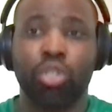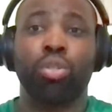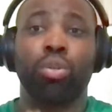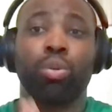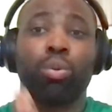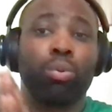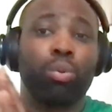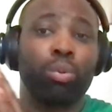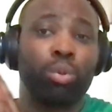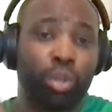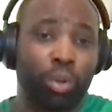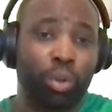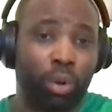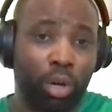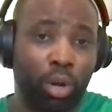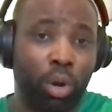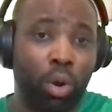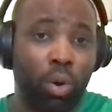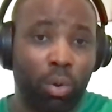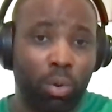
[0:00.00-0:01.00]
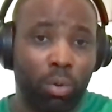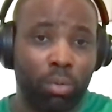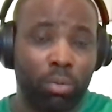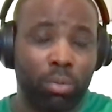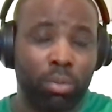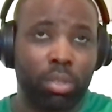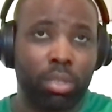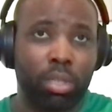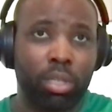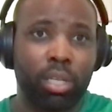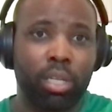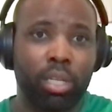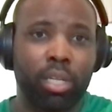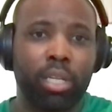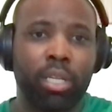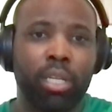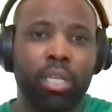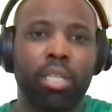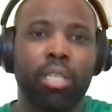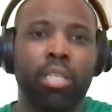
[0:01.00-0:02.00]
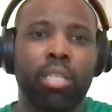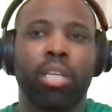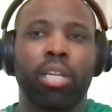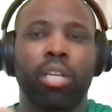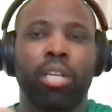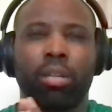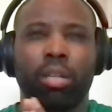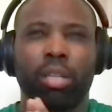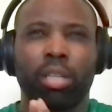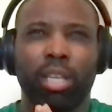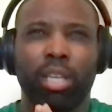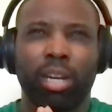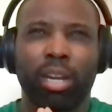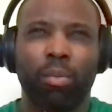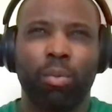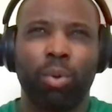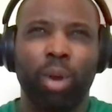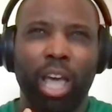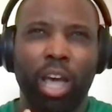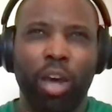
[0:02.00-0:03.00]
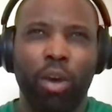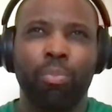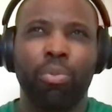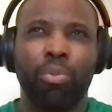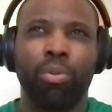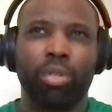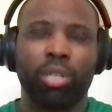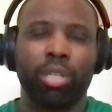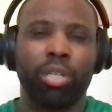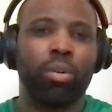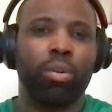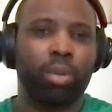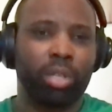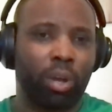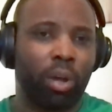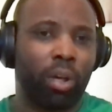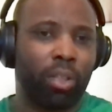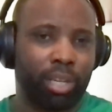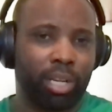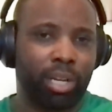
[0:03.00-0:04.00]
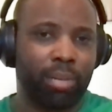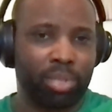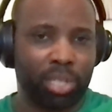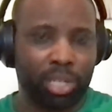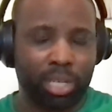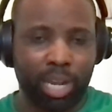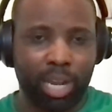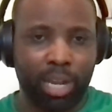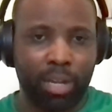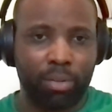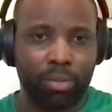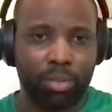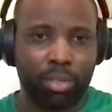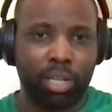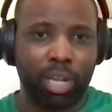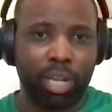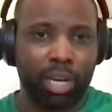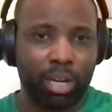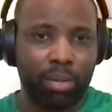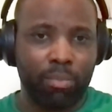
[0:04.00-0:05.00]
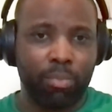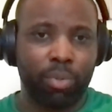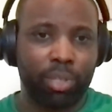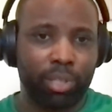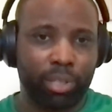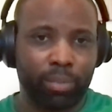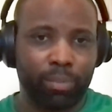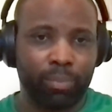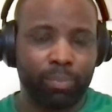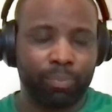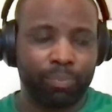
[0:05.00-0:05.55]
to your goal, then then it will help you deal with all the ups and downs that come with it.